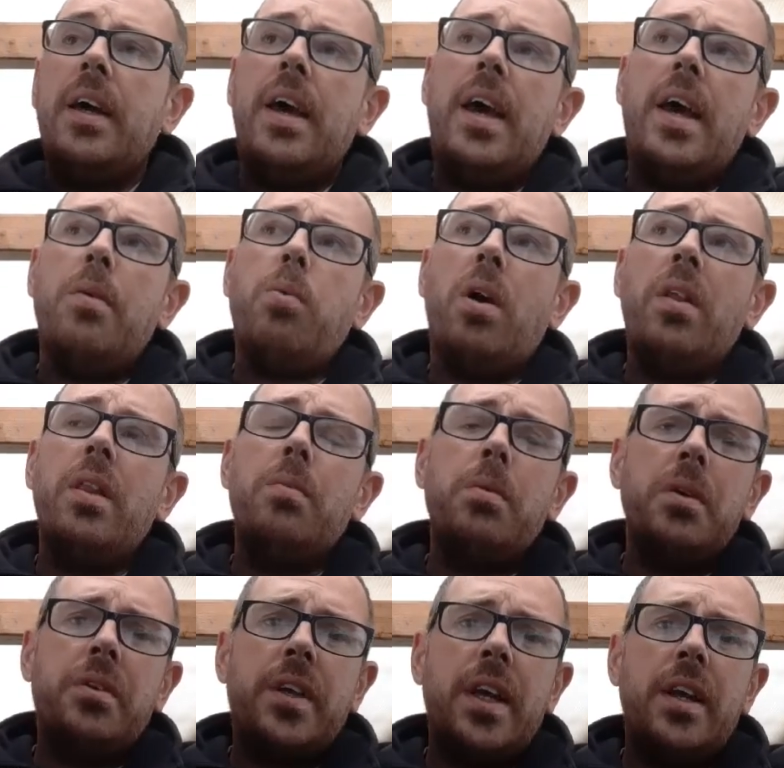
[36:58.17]
One of
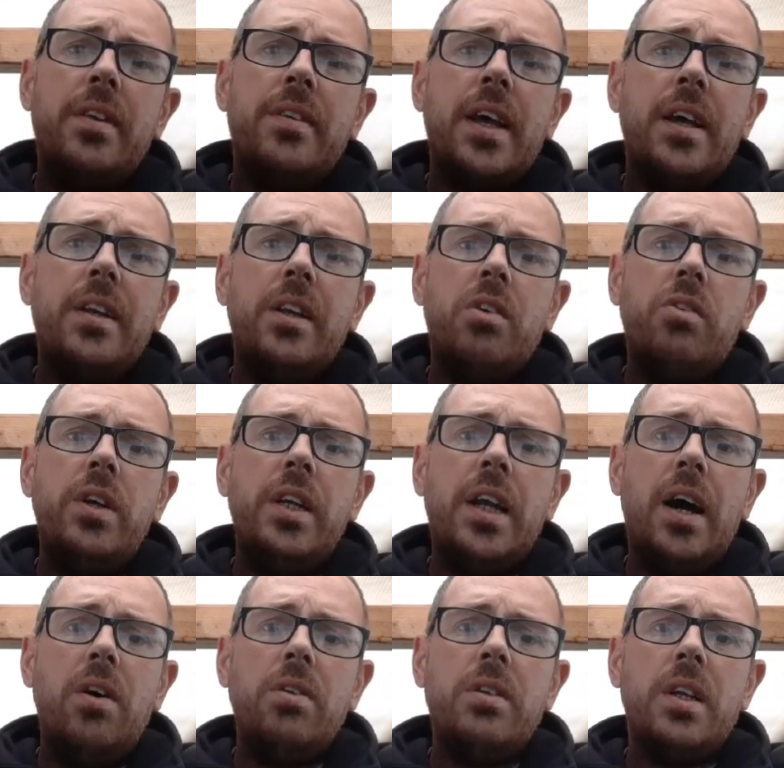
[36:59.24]
them was sitting inside the
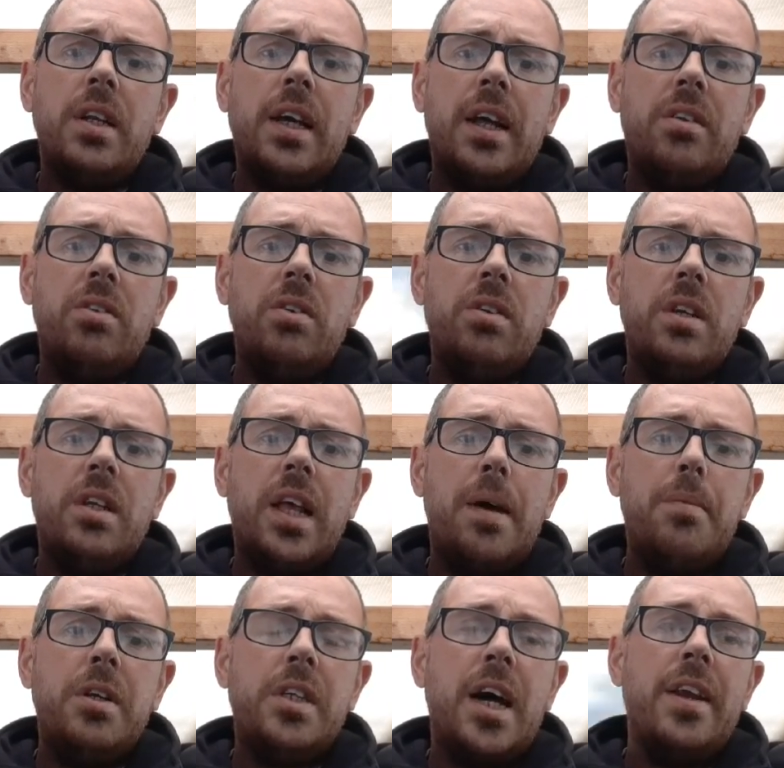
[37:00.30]
greenhouse till it gets used to the
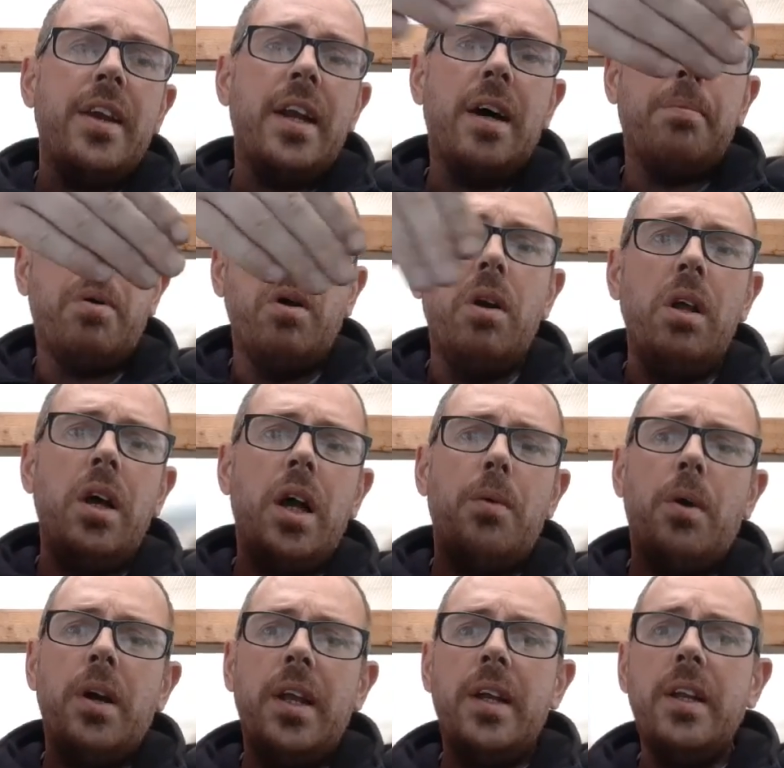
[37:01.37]
temperature, and then I pull the
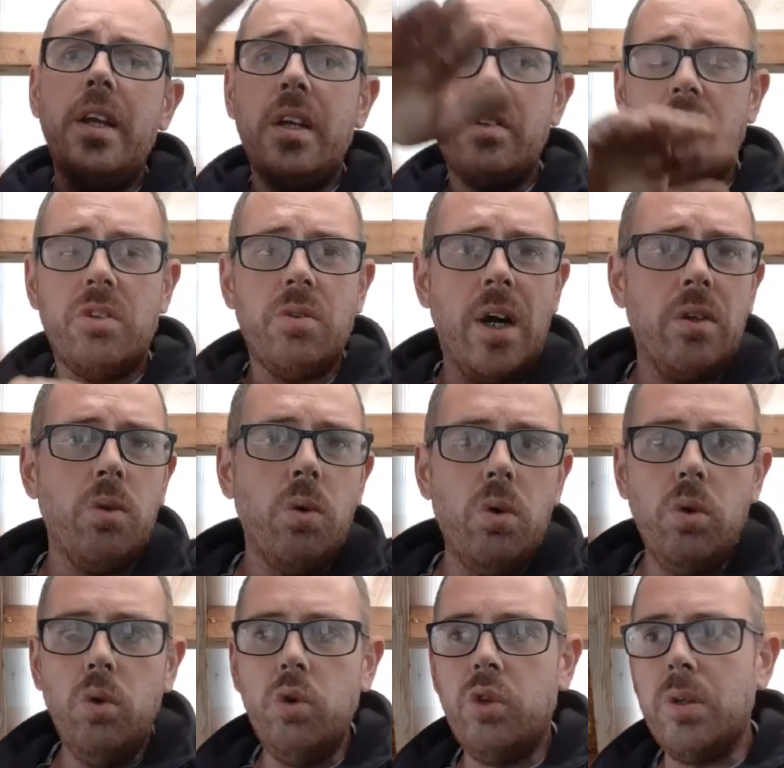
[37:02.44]
other one in just so I
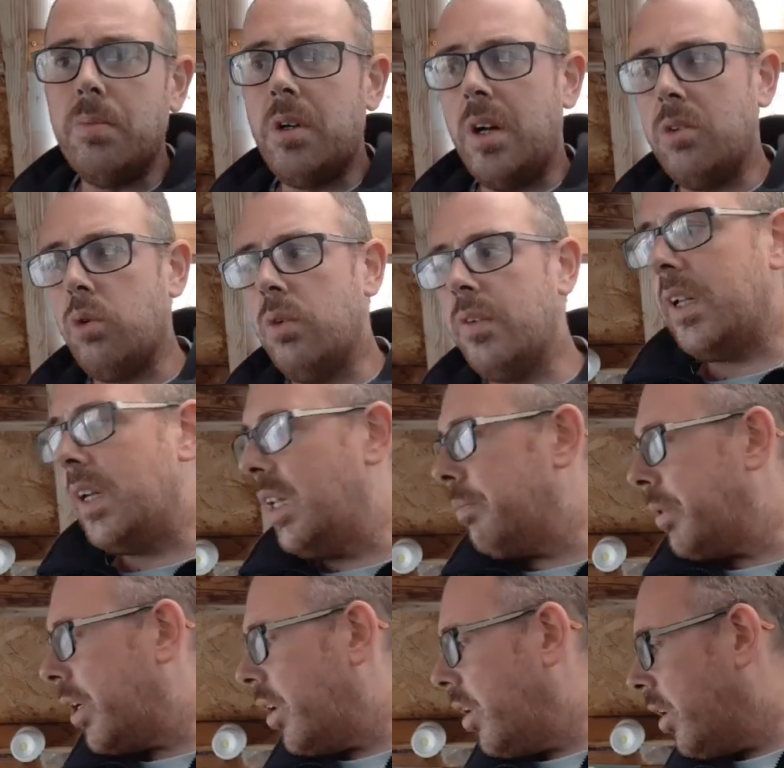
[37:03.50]
don't lose them, because know if they're a
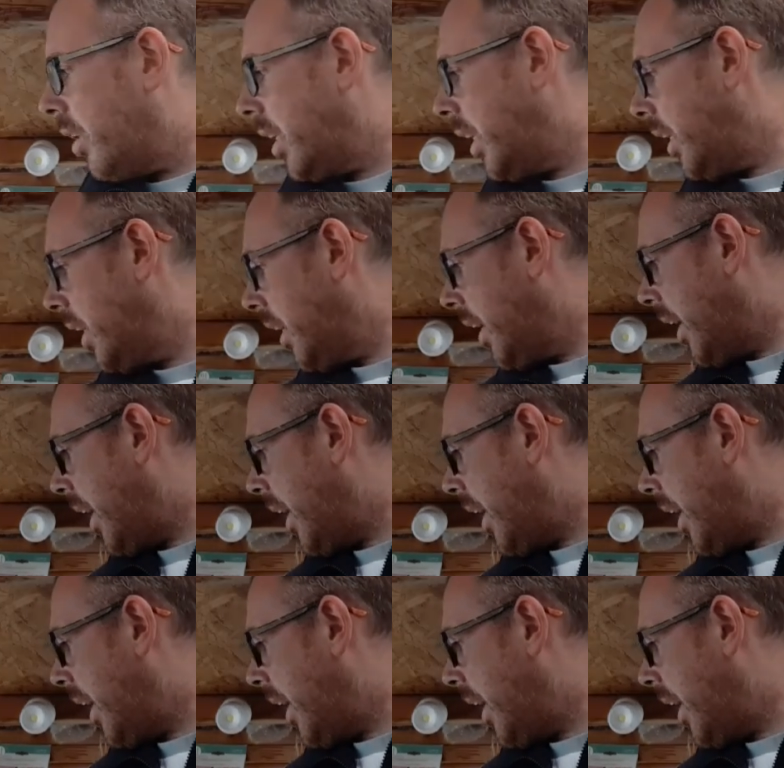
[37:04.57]
little bit early.